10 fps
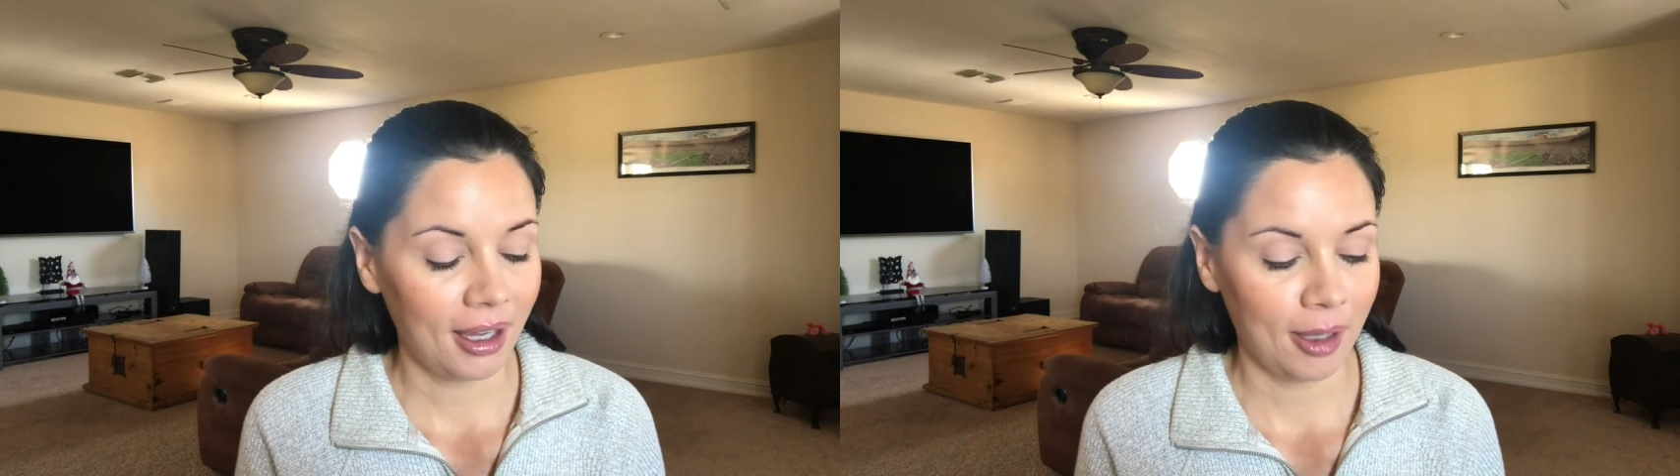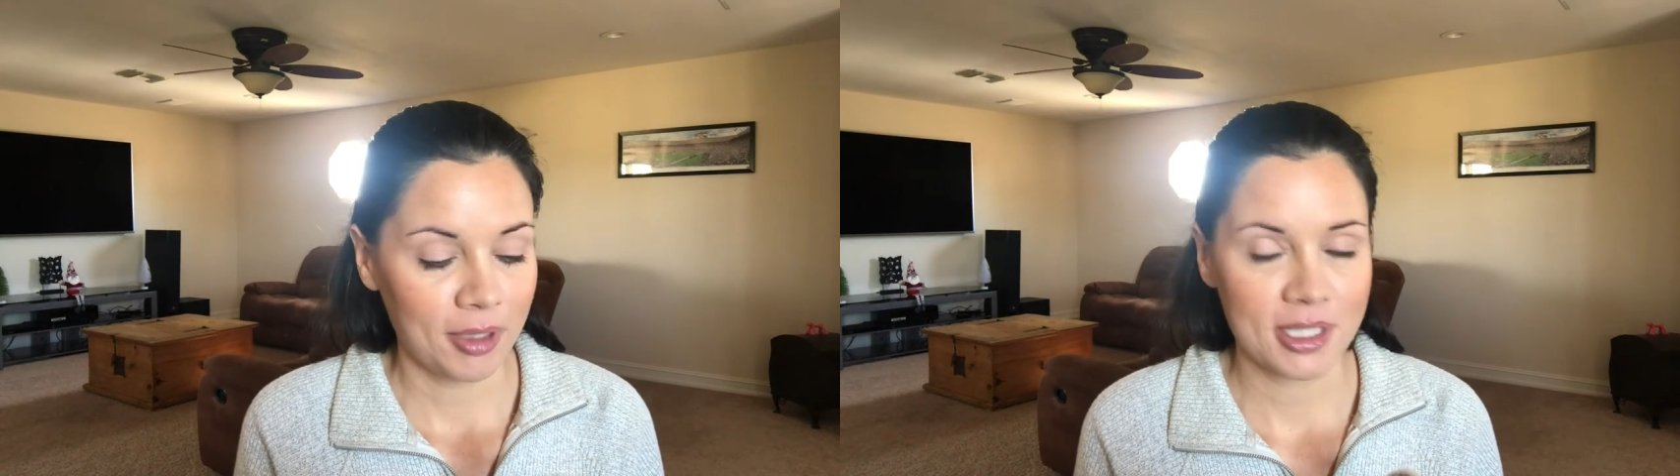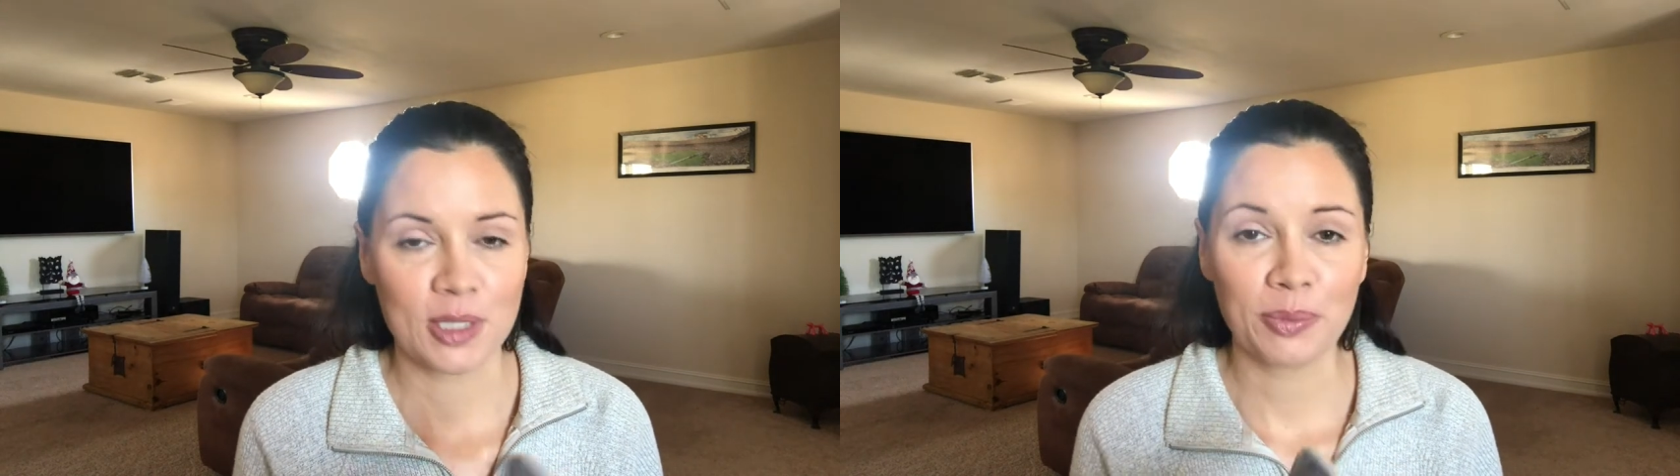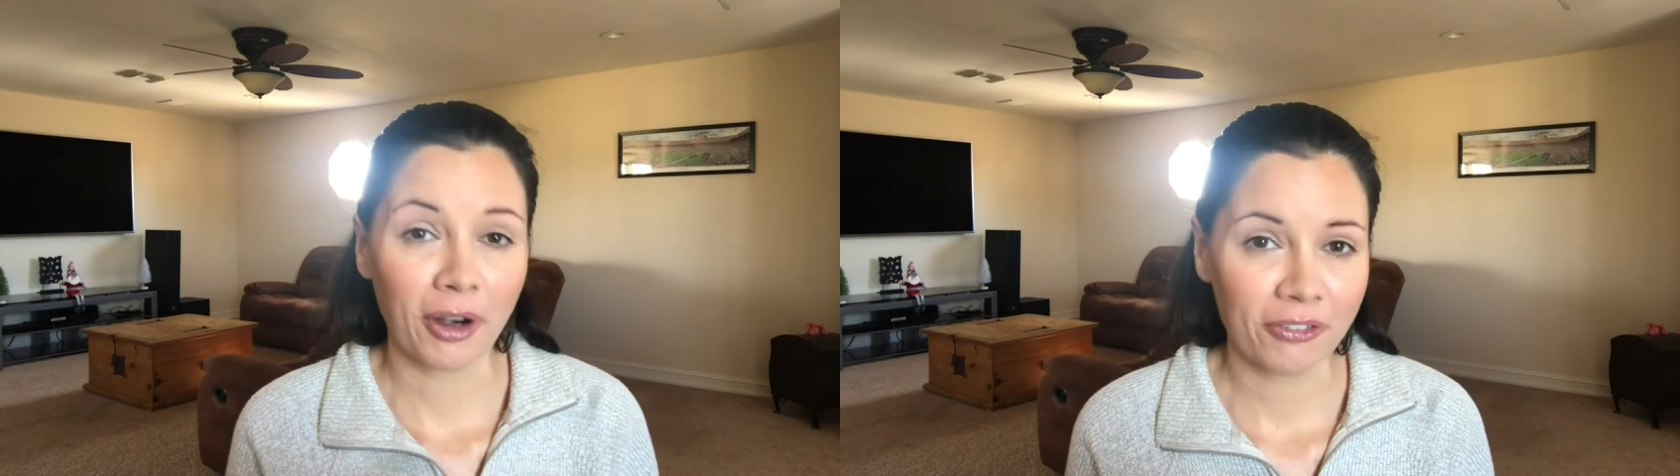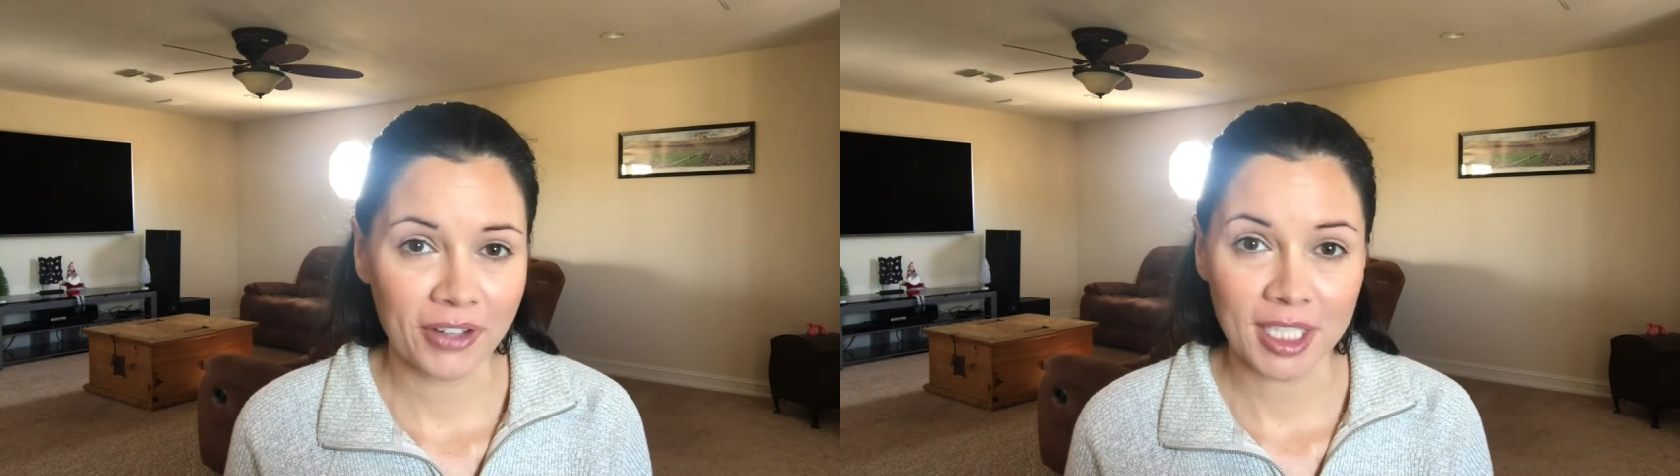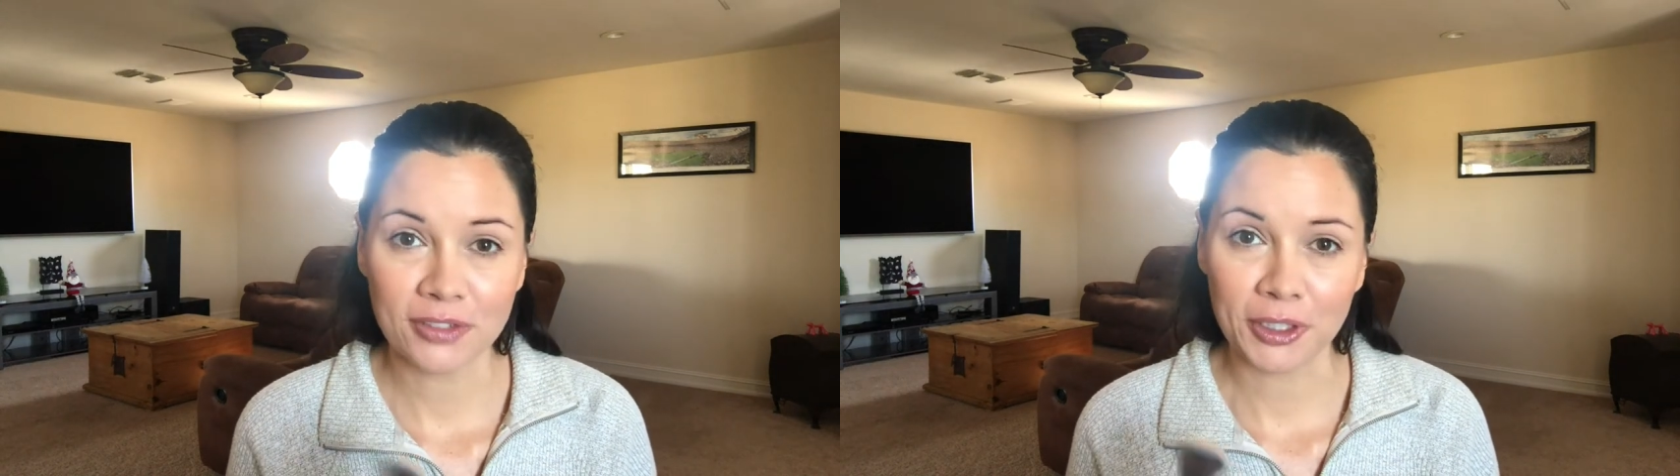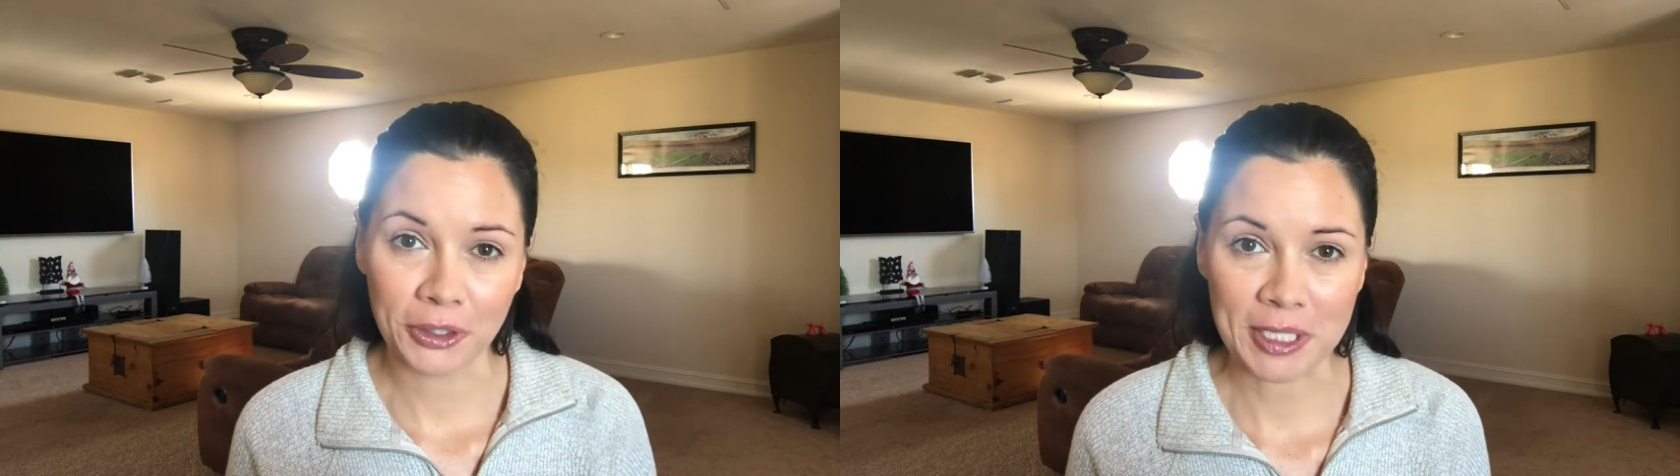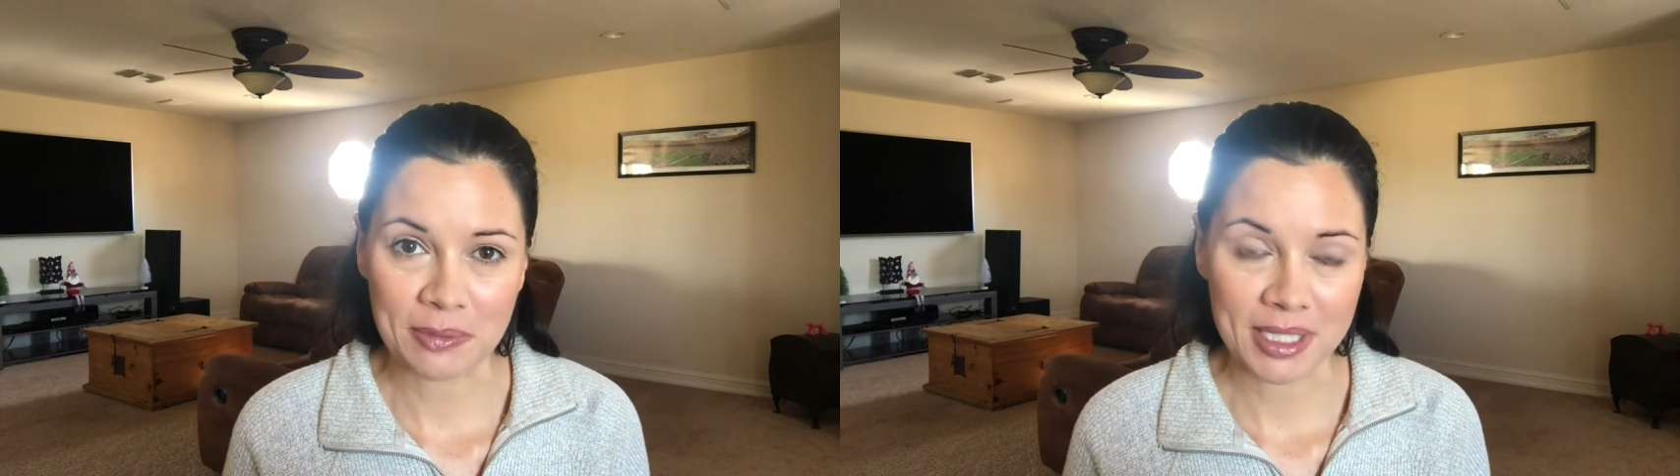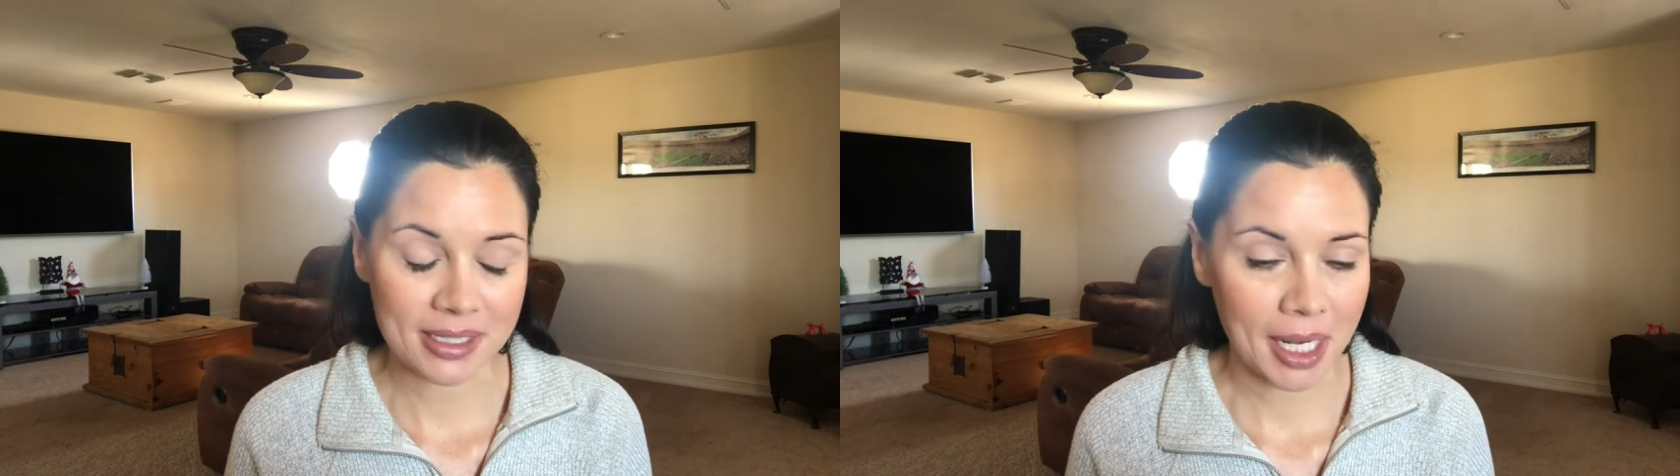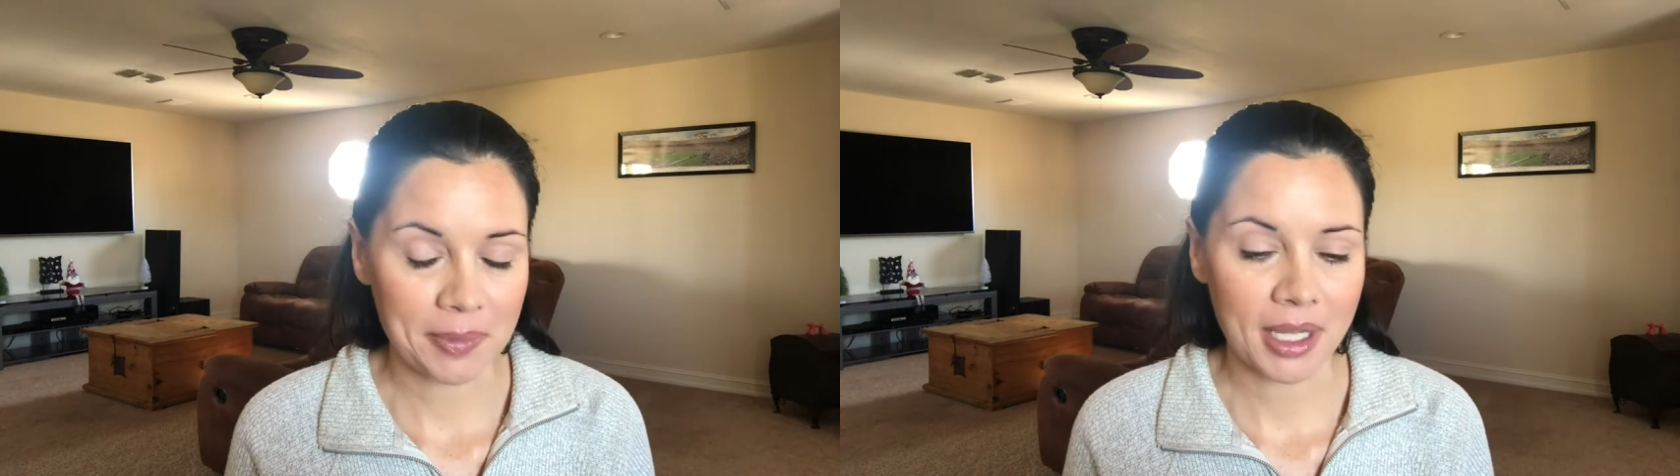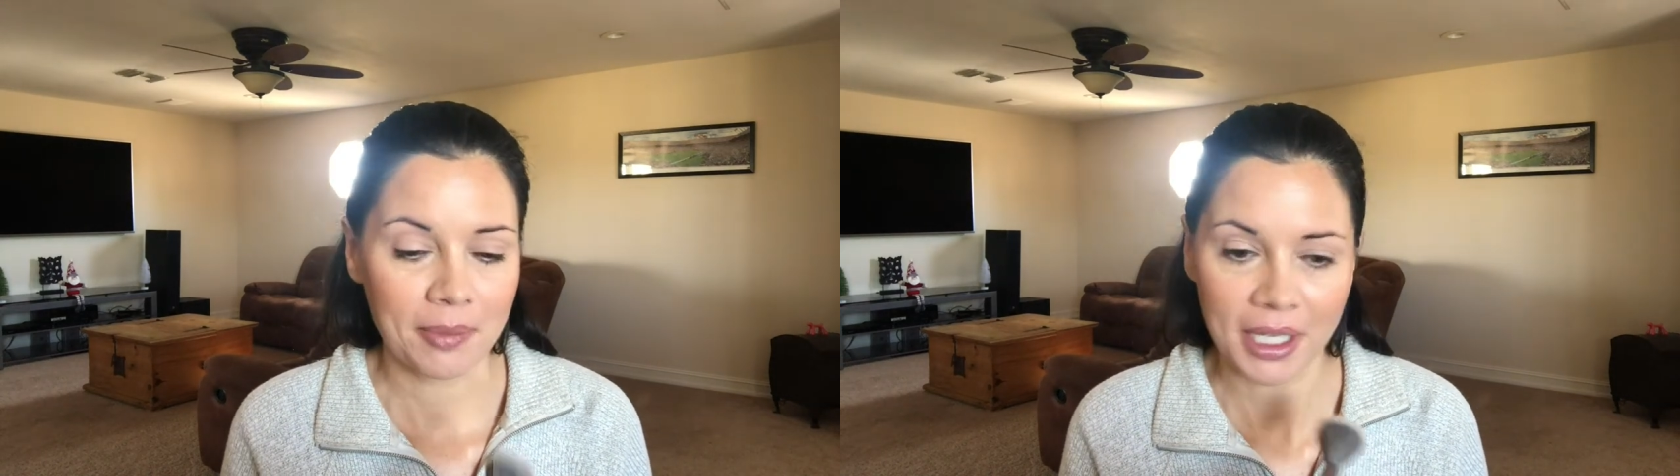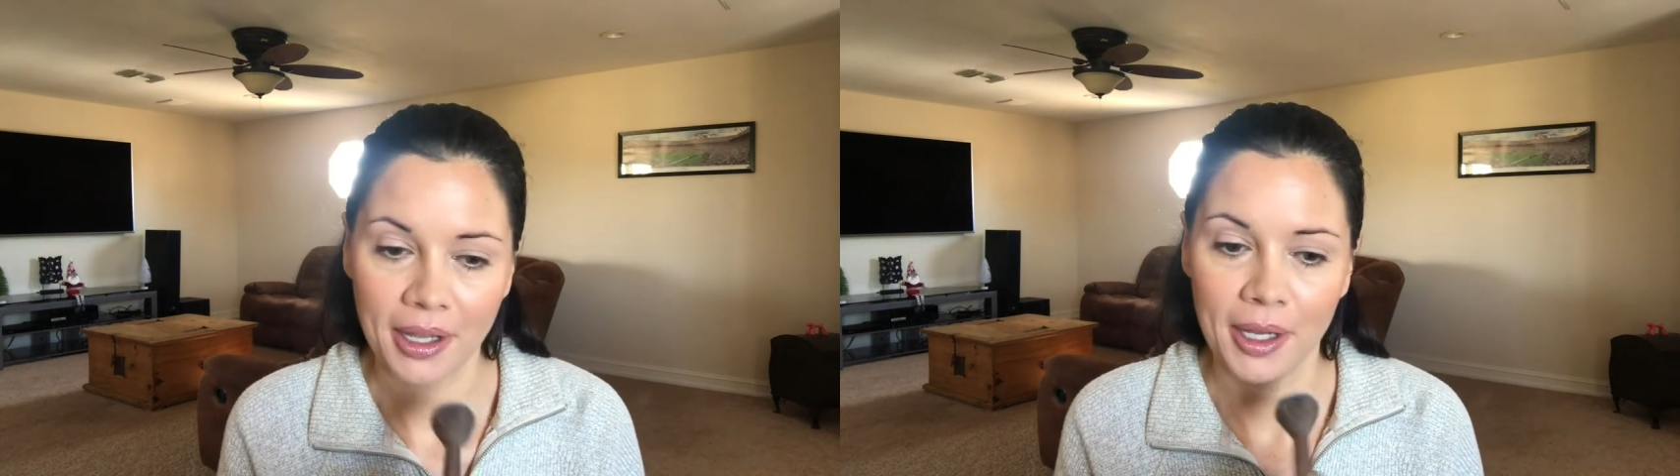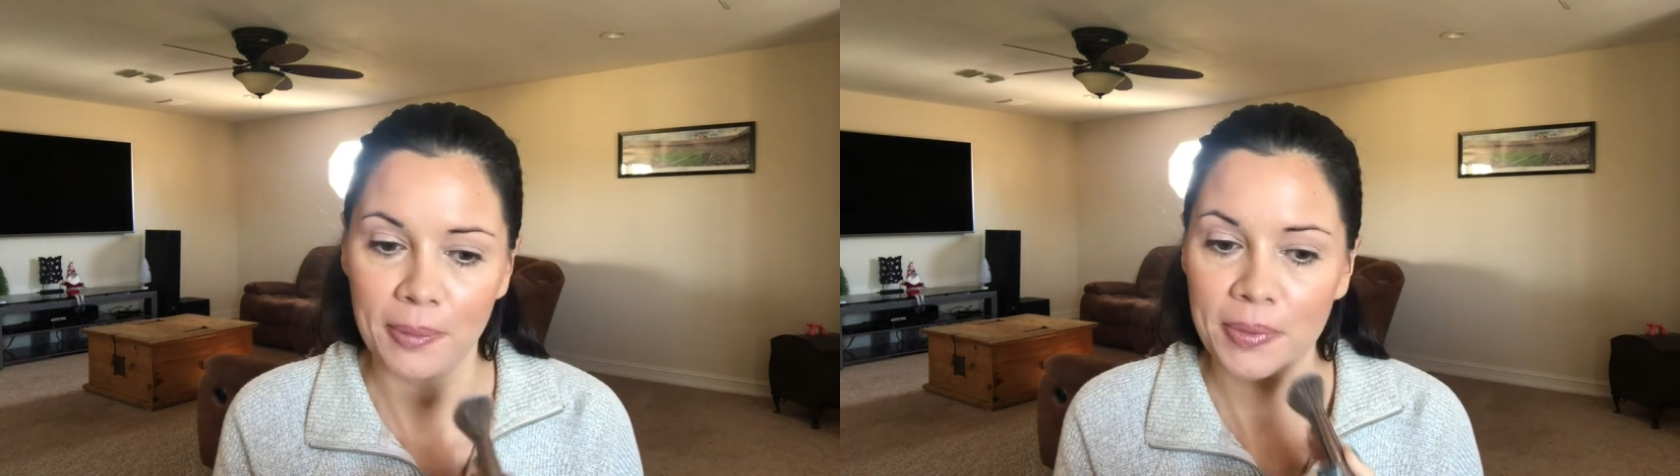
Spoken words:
This is perfect for Christmas time coming up.